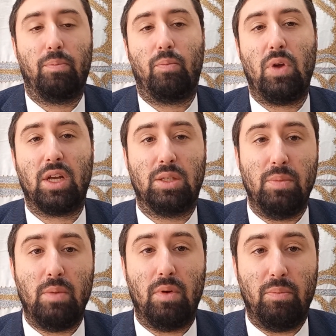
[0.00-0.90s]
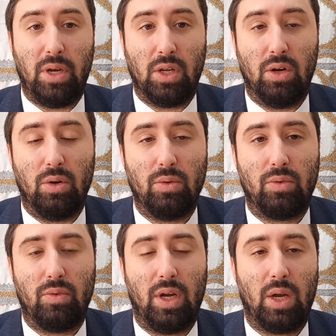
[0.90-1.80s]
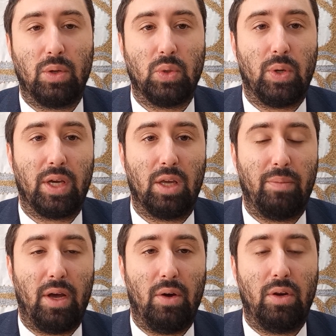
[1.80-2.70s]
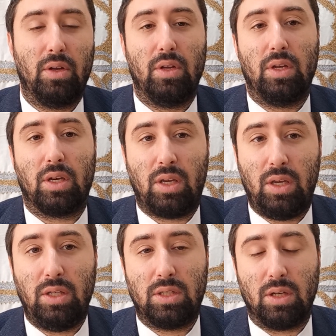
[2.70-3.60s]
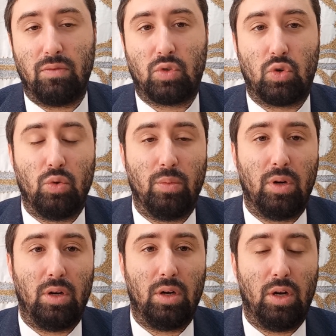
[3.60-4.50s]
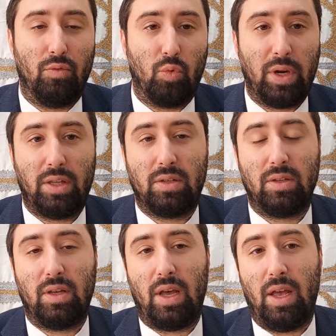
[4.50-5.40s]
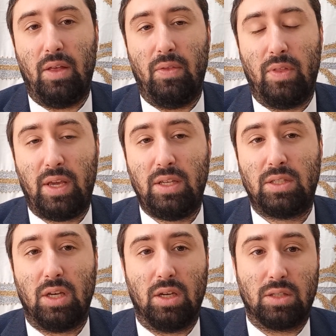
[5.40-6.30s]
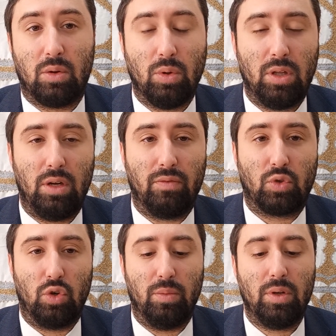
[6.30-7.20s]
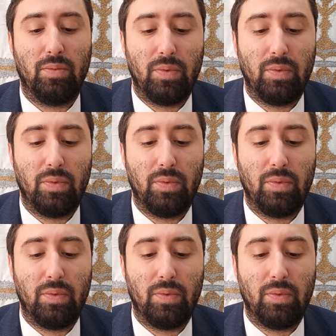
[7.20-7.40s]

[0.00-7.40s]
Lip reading: When it's min b'mino, right, we're talking about yeast of truma, of wheat, and isa is chulin of truma,